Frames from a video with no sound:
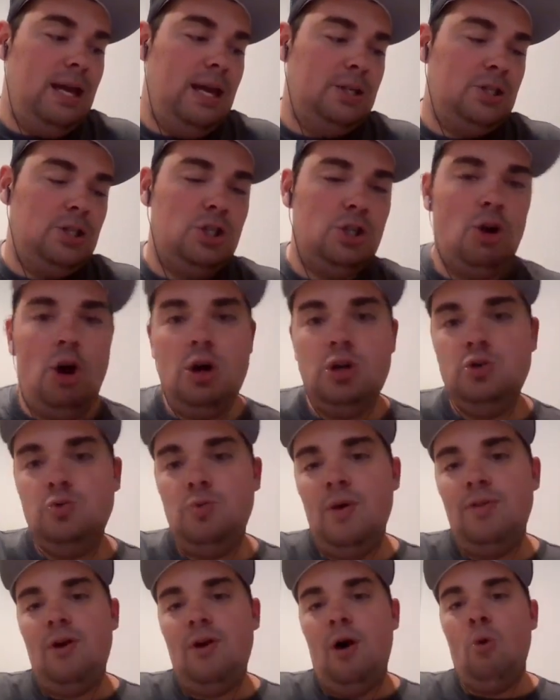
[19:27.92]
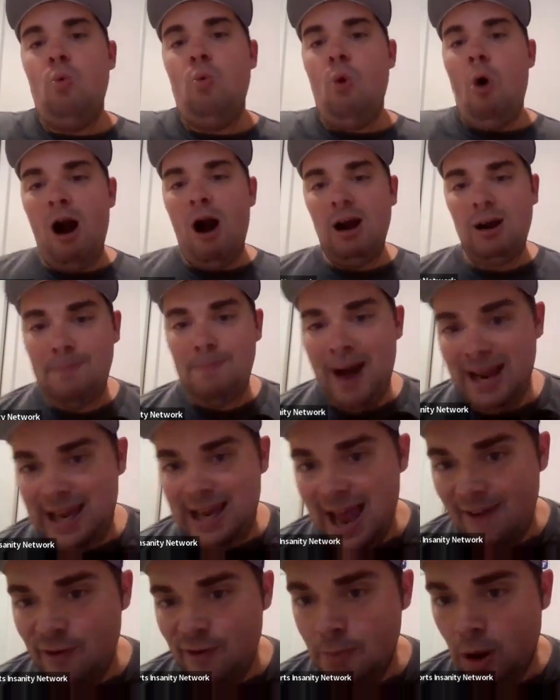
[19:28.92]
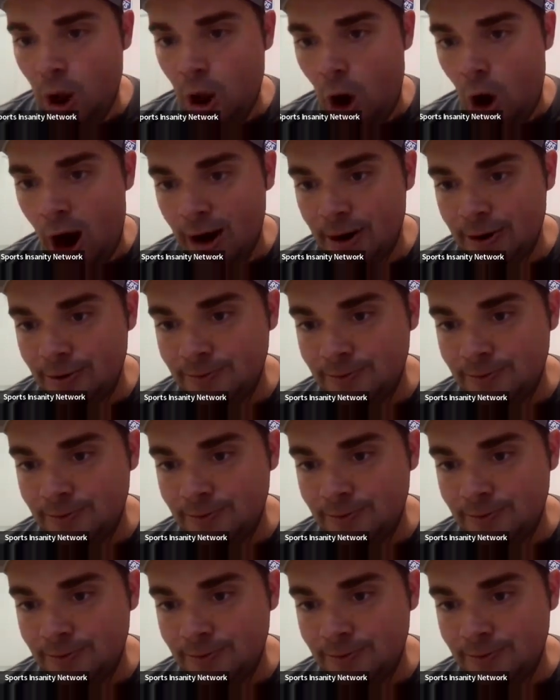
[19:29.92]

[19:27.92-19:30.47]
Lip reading: it starts with a walk by Kevin Millar.